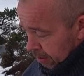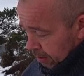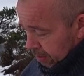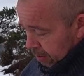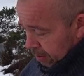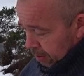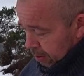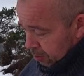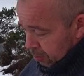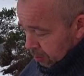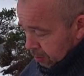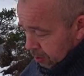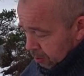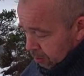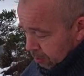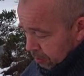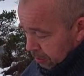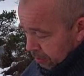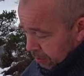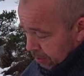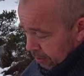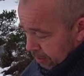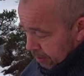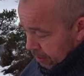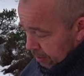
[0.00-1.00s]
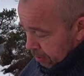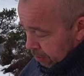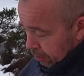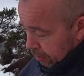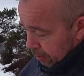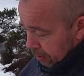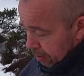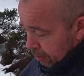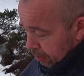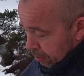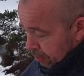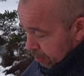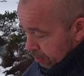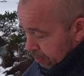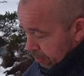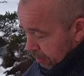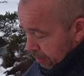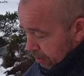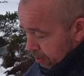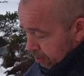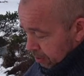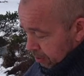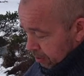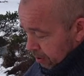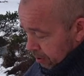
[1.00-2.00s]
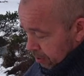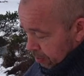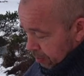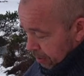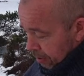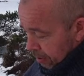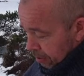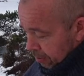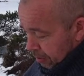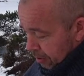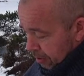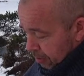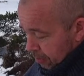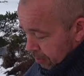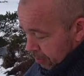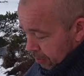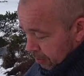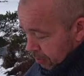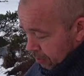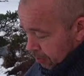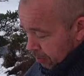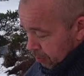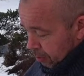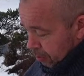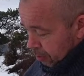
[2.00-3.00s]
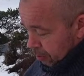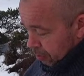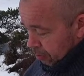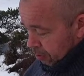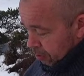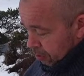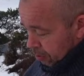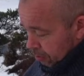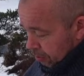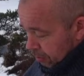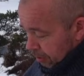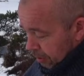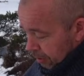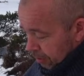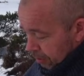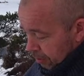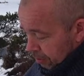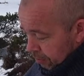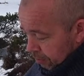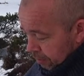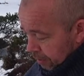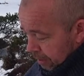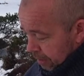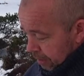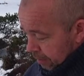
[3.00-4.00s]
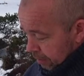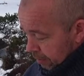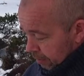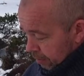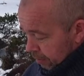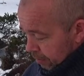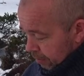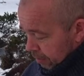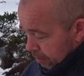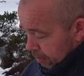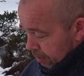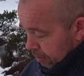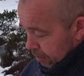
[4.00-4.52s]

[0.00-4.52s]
Switch between video, quick shots and panorama modes. You can do that on the